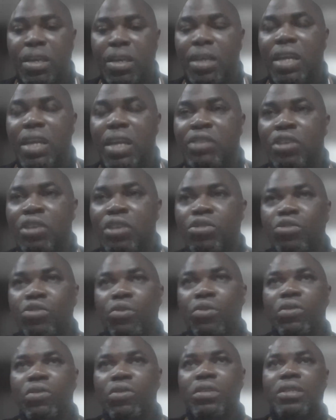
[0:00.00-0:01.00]
there's
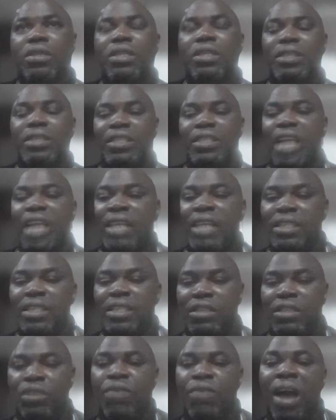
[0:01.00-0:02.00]
also these
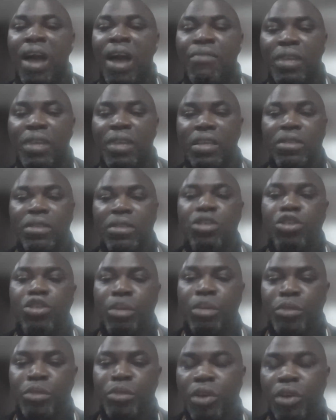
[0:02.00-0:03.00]
chances of having
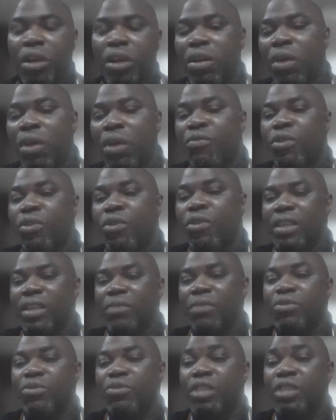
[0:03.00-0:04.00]
disruption of contra
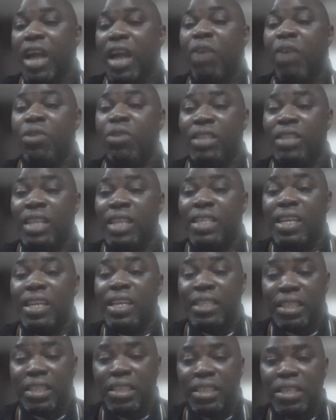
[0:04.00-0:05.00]
uterine
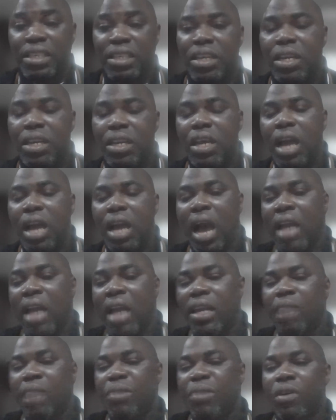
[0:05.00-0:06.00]
contractility. And
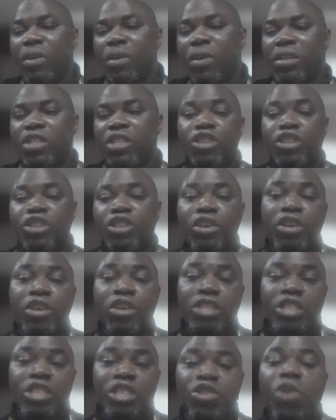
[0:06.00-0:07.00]
then because the
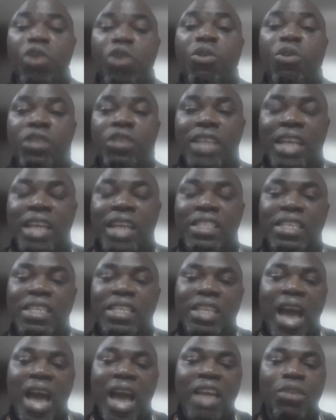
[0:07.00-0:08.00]
uterus is not
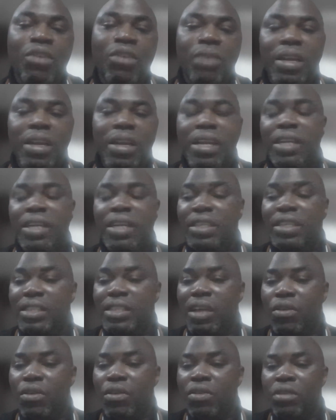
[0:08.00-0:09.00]
contracting adequately in the
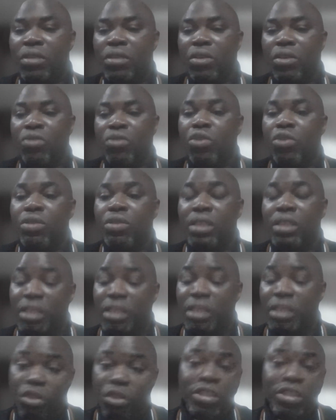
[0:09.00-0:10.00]
second or third, in
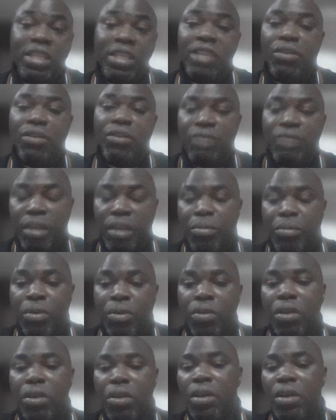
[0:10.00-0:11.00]
the third stage of labor,
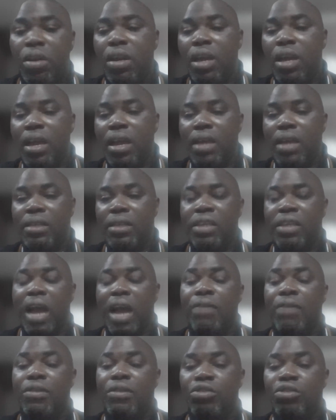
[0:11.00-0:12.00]
this can
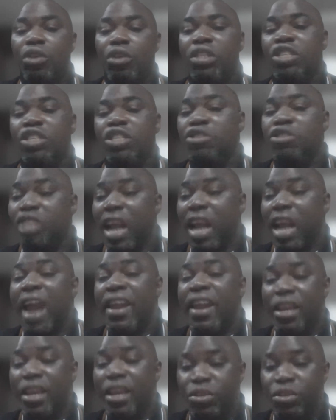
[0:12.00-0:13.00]
result in uterine
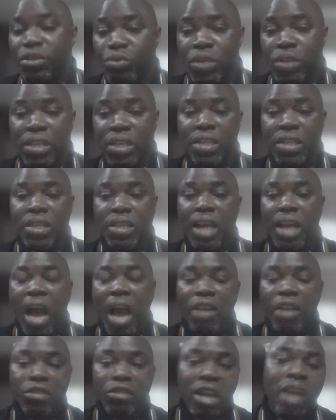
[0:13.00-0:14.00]
atony.
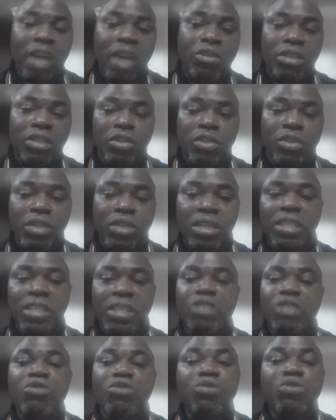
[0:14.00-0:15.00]
And uterine atony
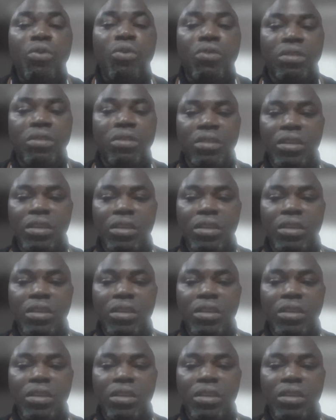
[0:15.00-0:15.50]
is known